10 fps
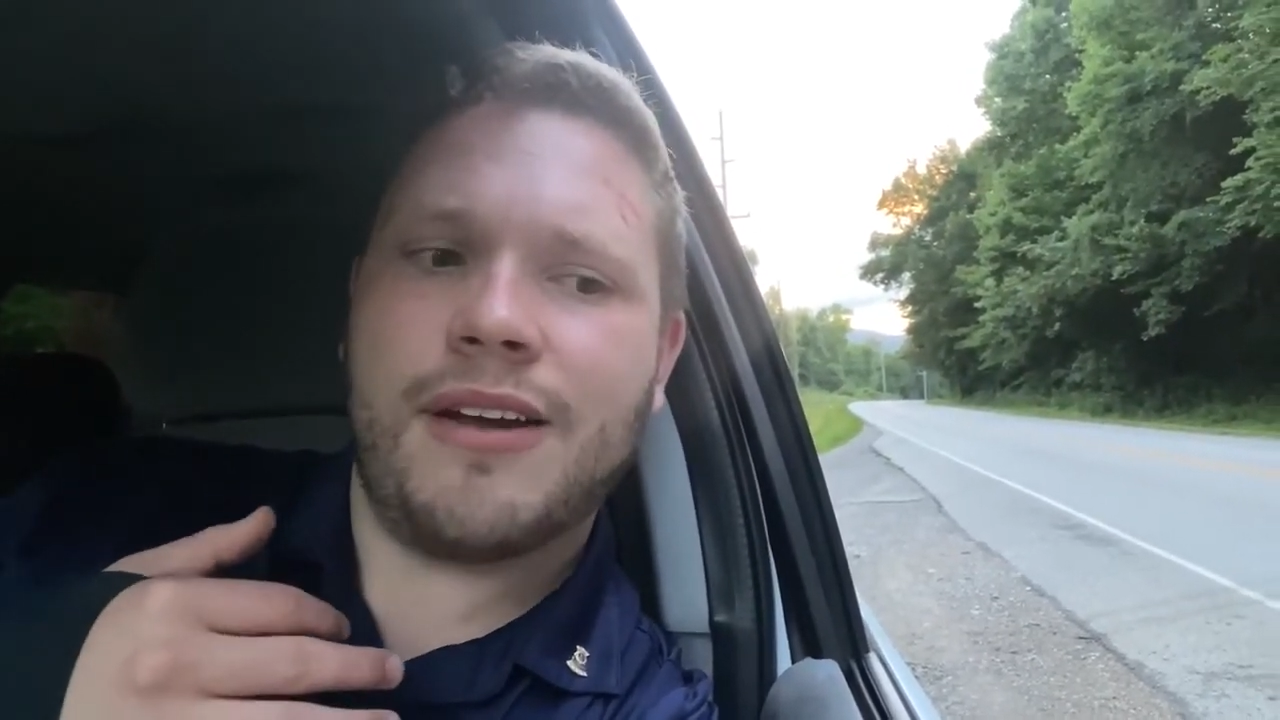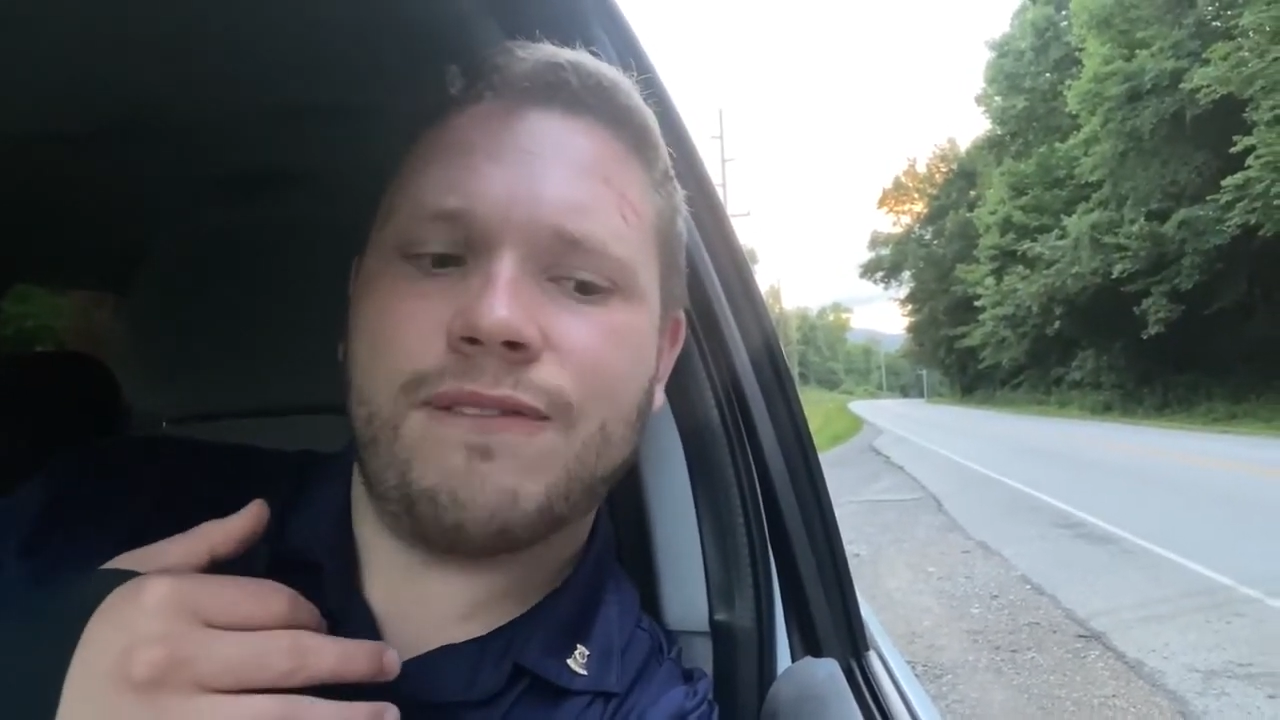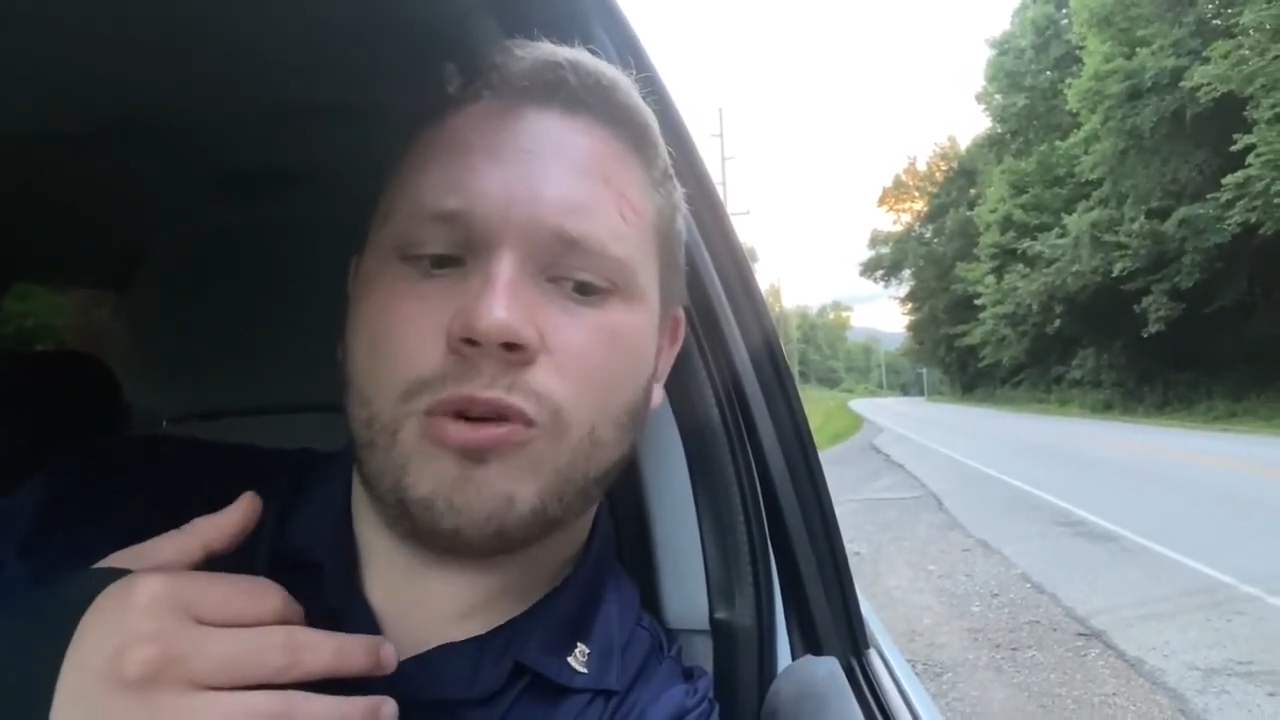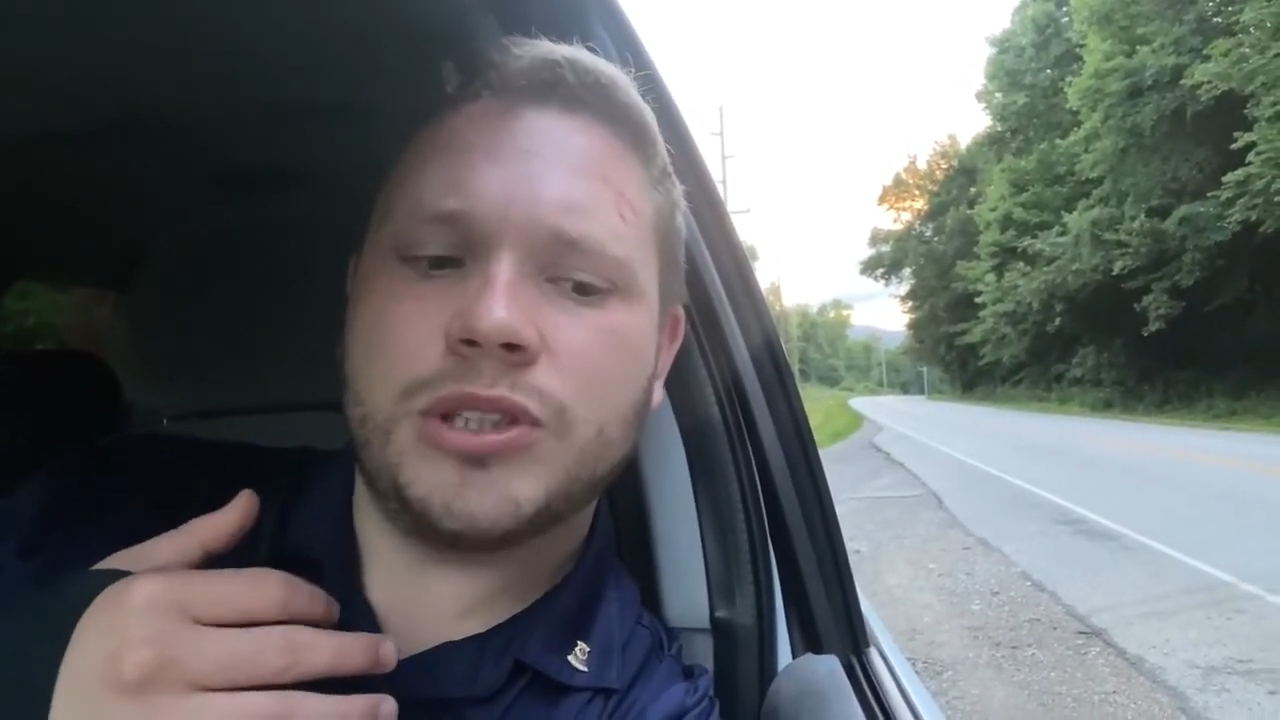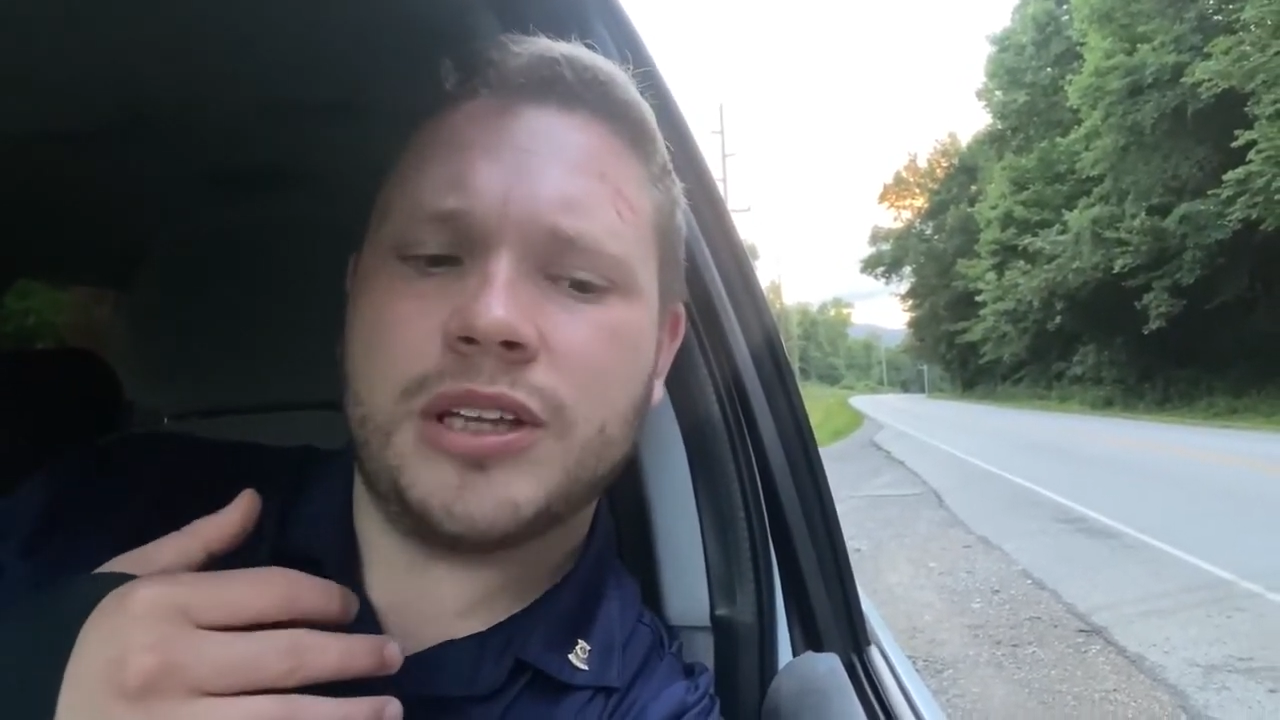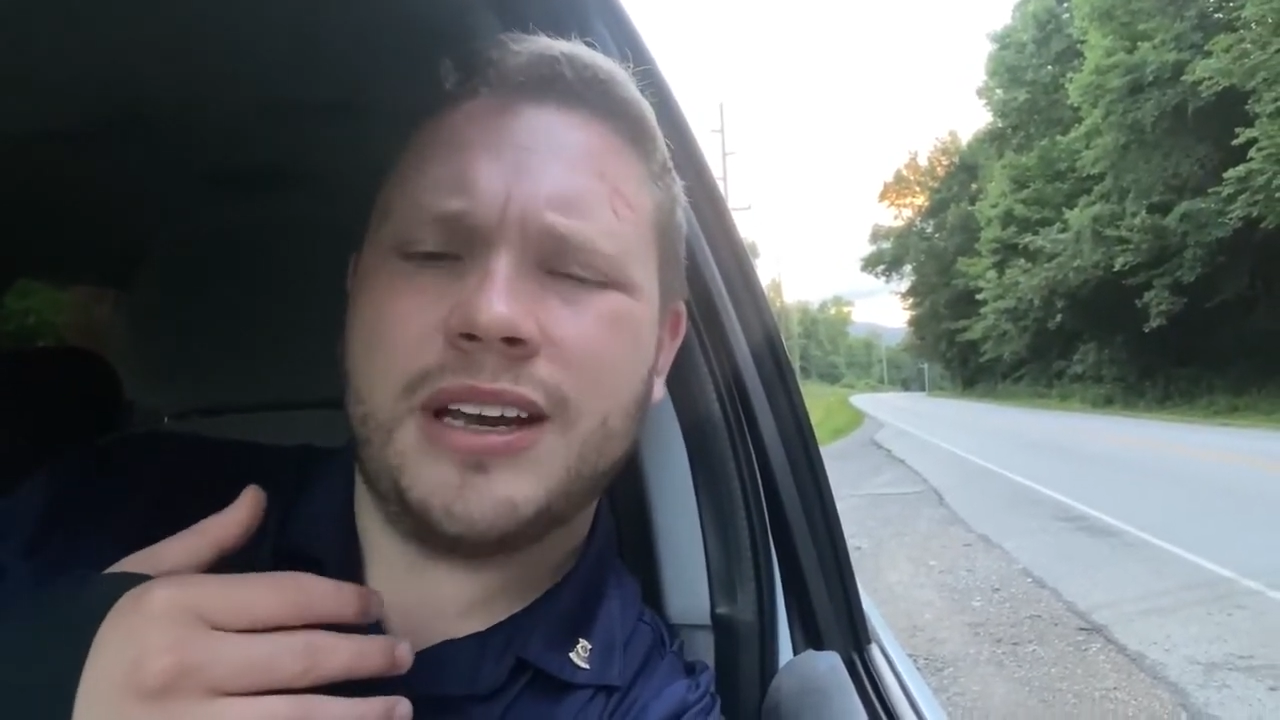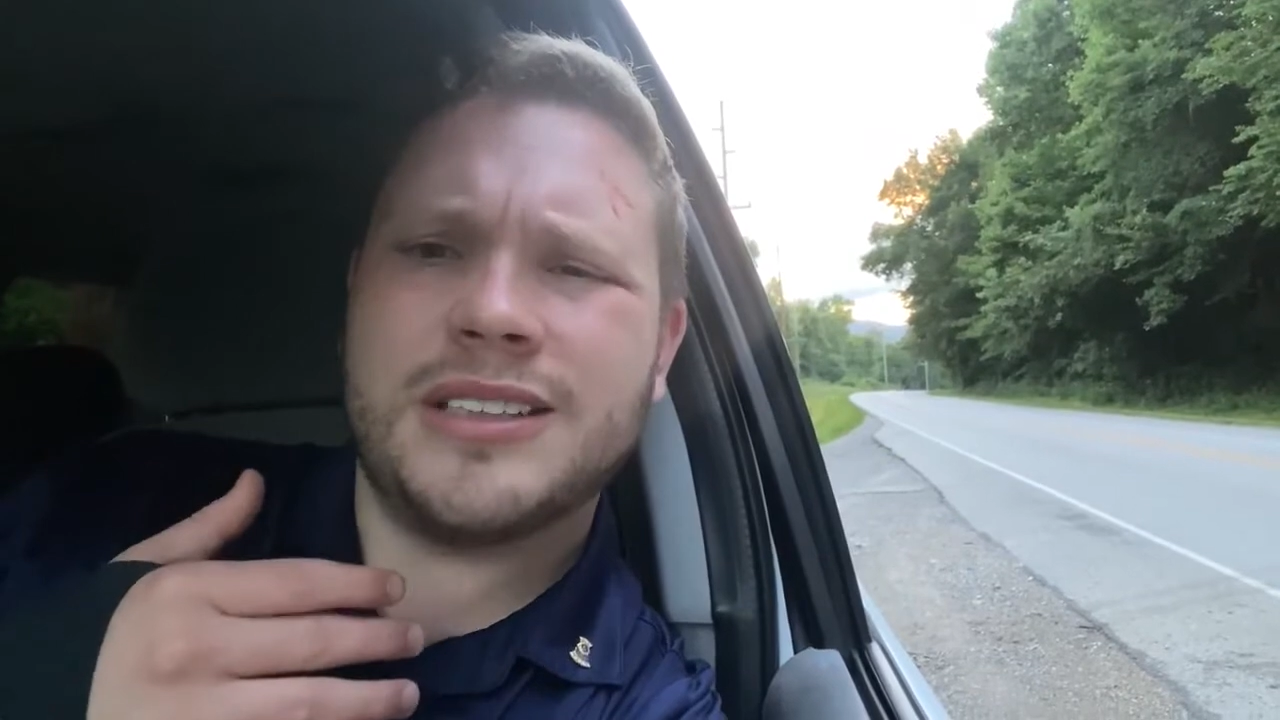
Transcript: unfortunately,